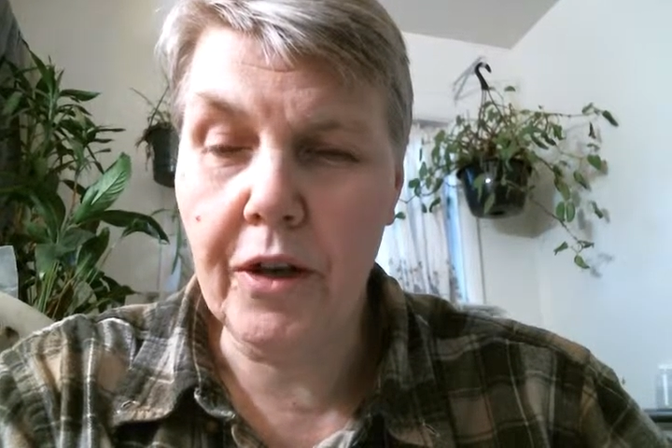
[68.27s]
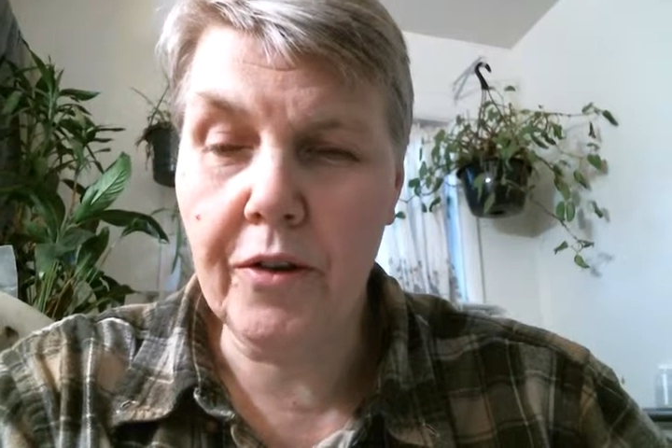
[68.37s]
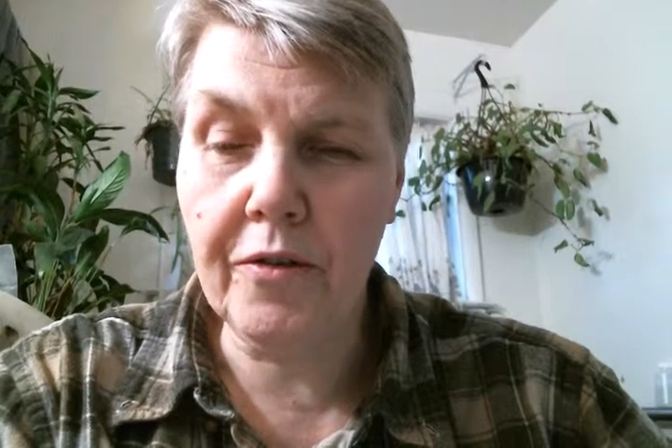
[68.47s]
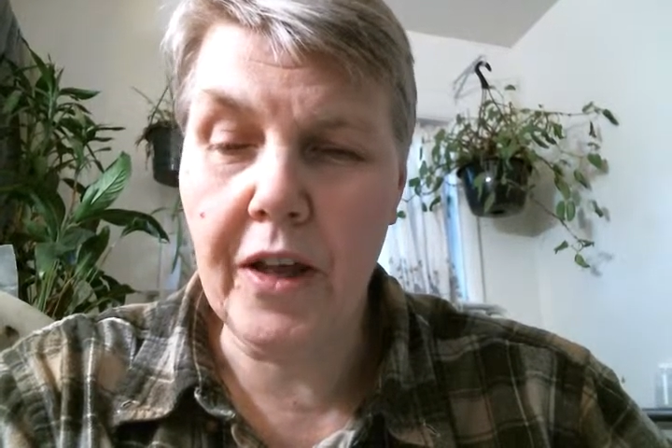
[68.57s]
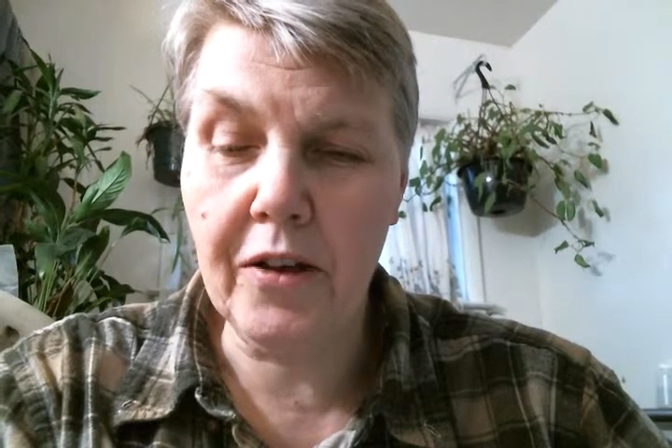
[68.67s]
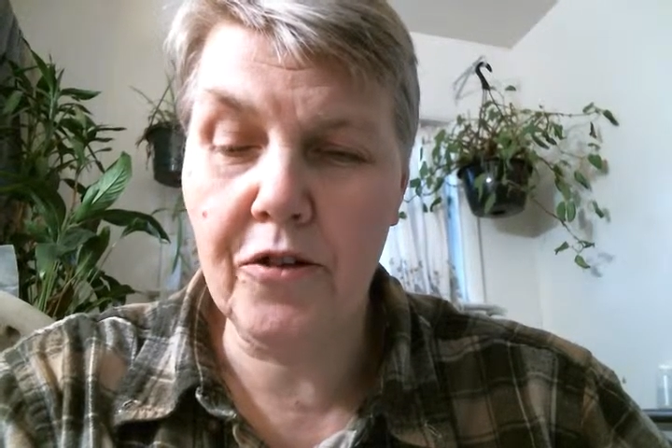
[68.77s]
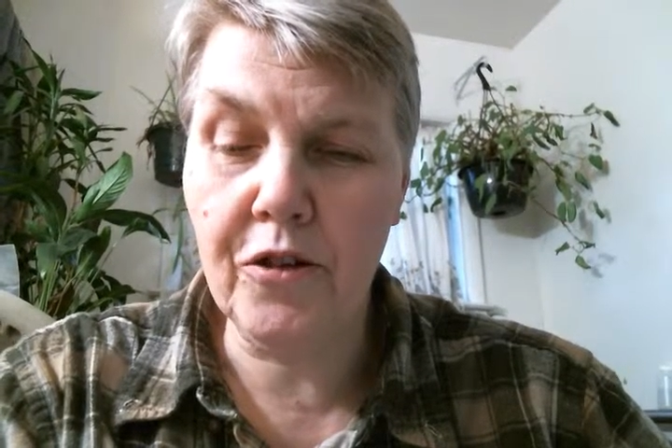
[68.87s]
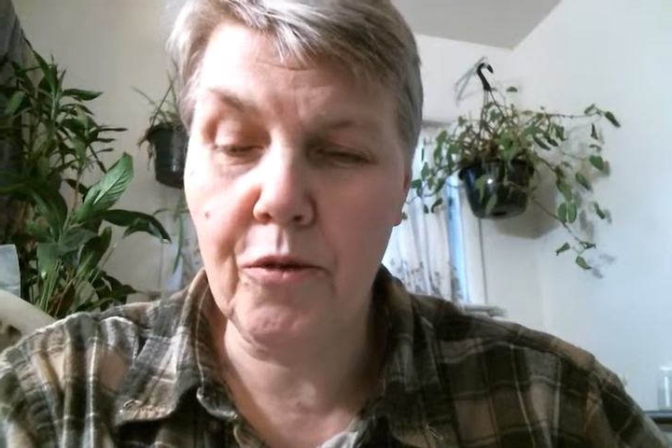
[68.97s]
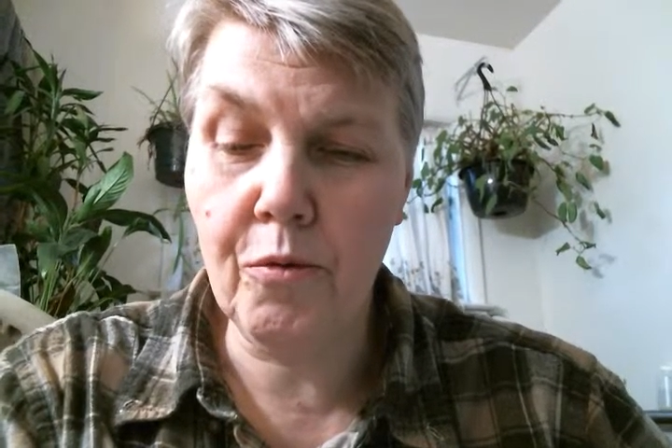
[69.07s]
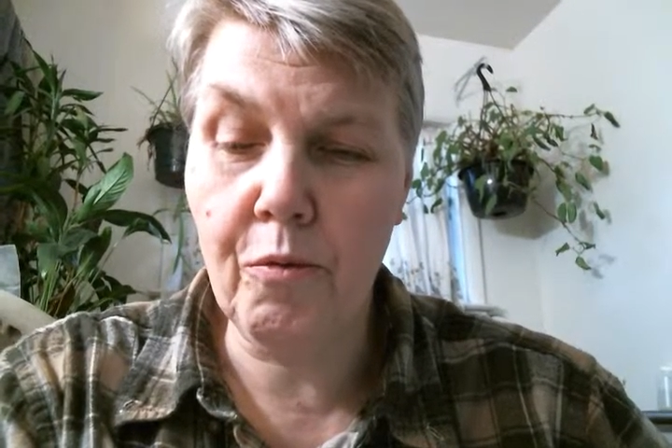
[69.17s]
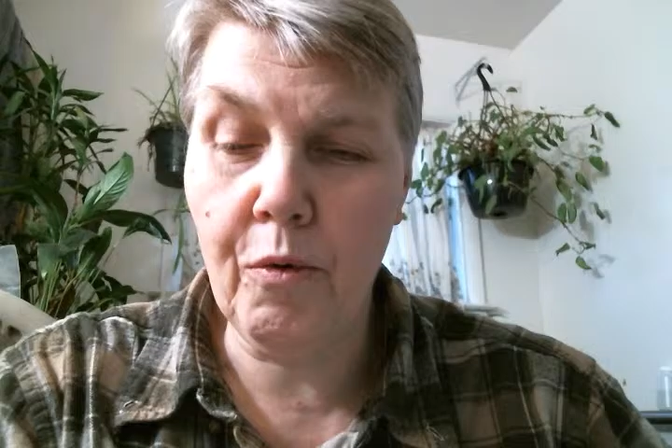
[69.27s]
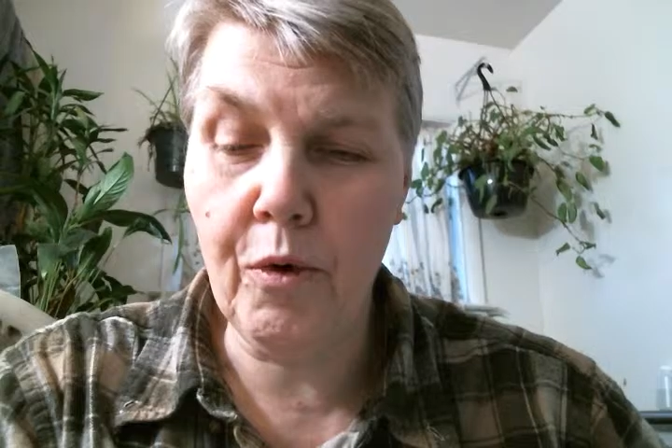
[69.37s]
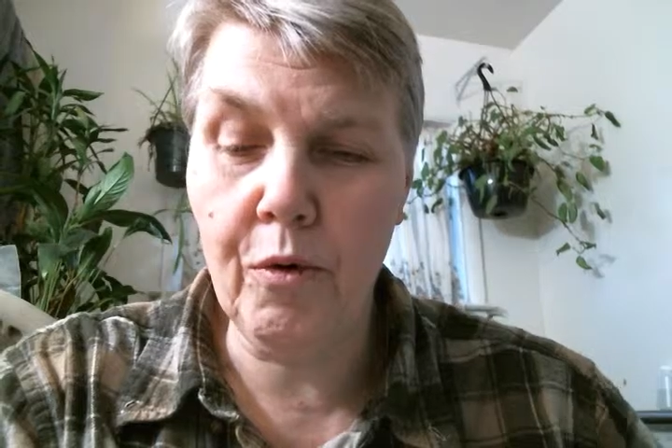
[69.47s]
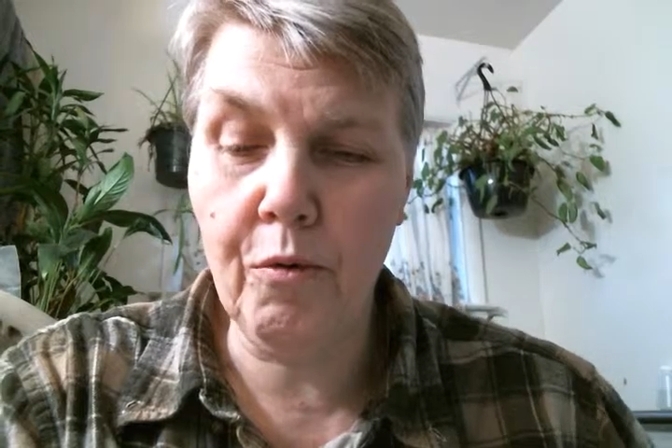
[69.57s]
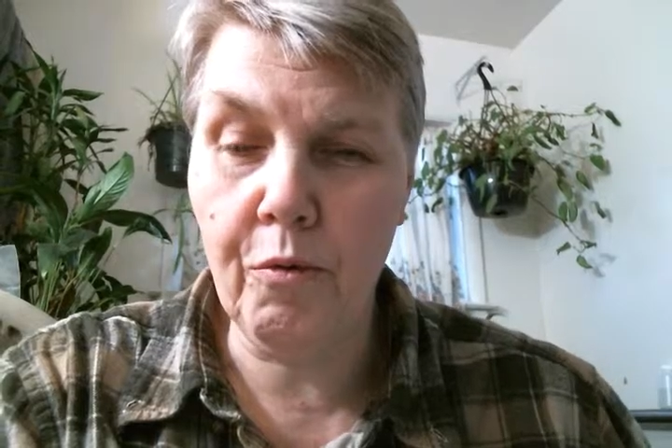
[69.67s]
and that you
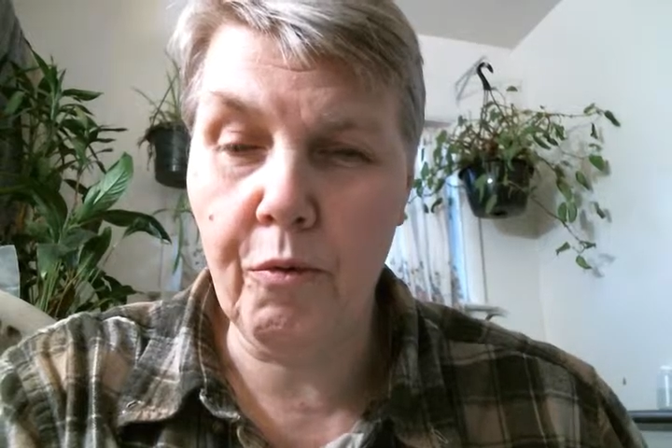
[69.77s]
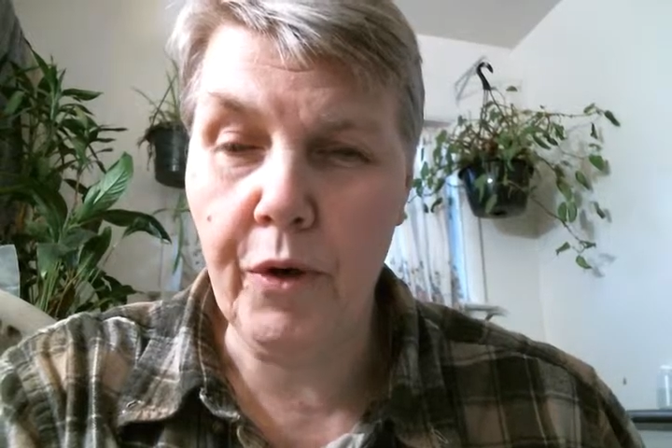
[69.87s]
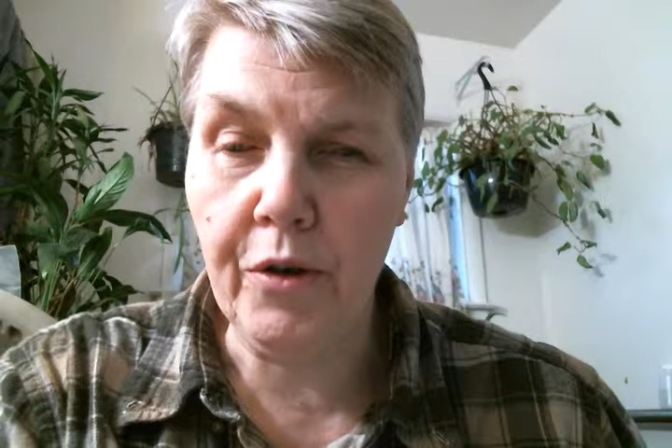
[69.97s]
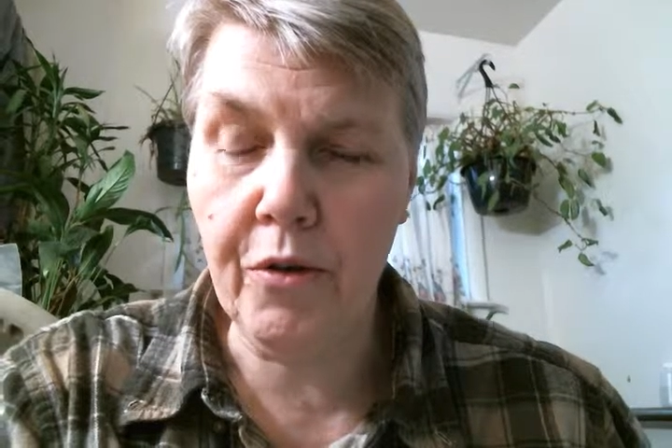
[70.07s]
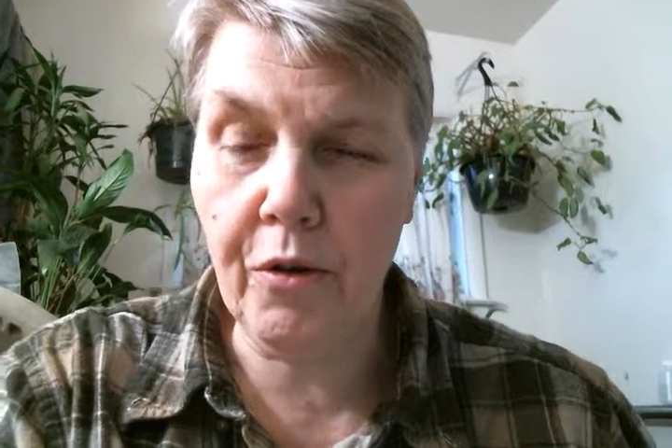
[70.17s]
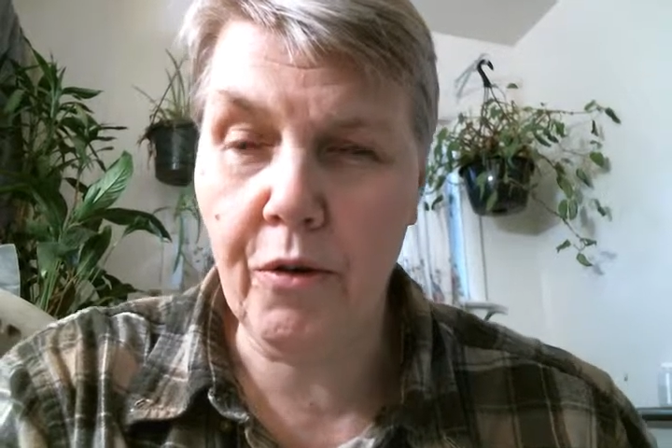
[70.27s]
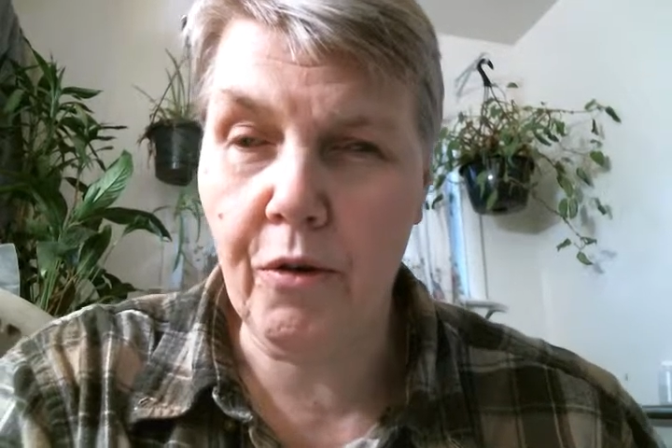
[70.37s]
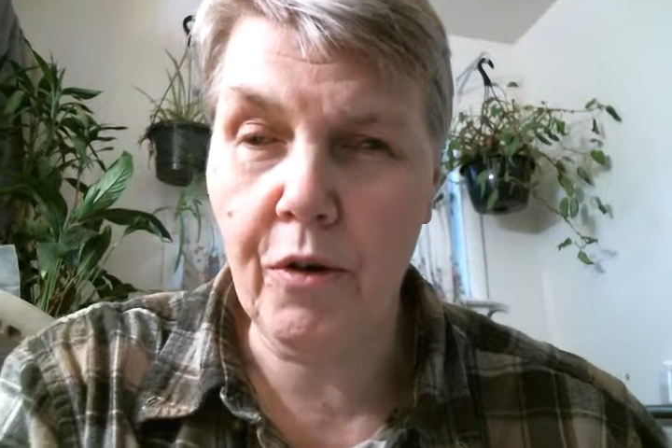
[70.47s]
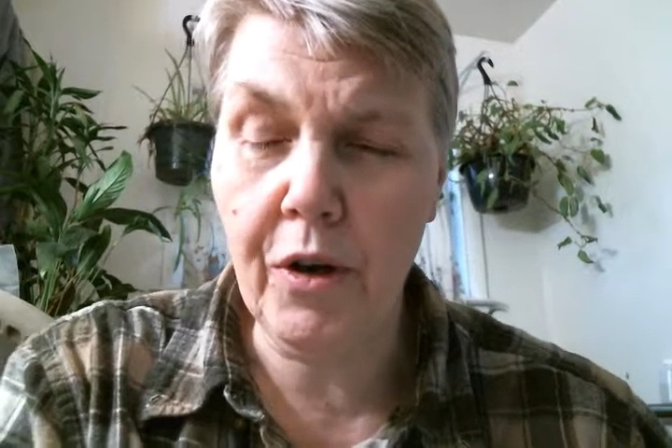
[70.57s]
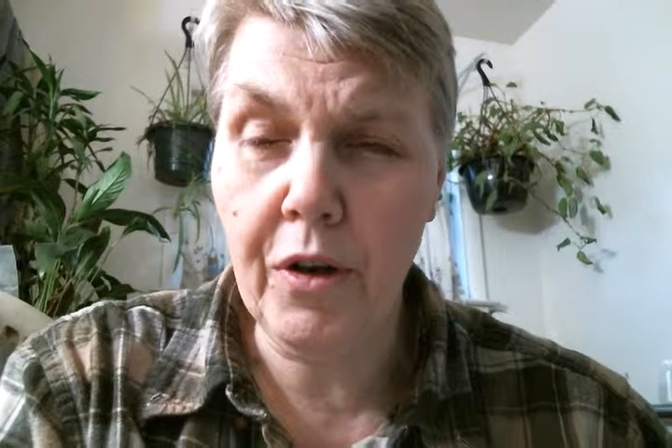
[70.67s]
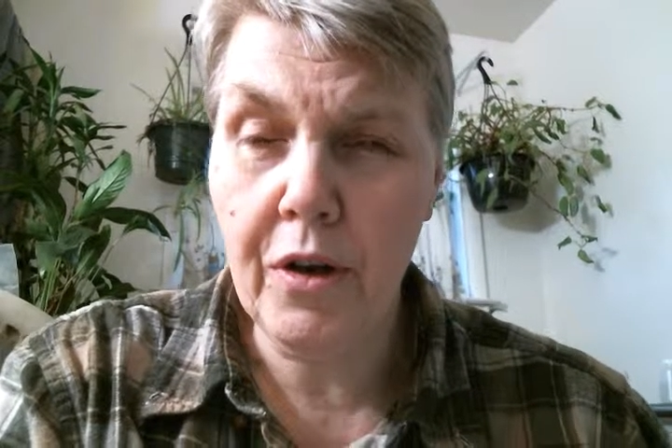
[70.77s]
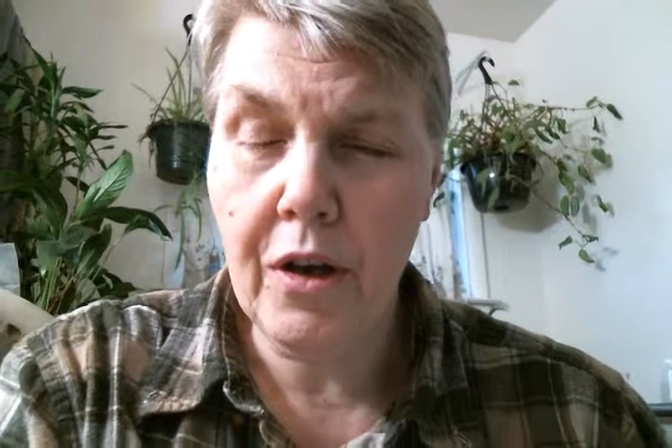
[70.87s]
will return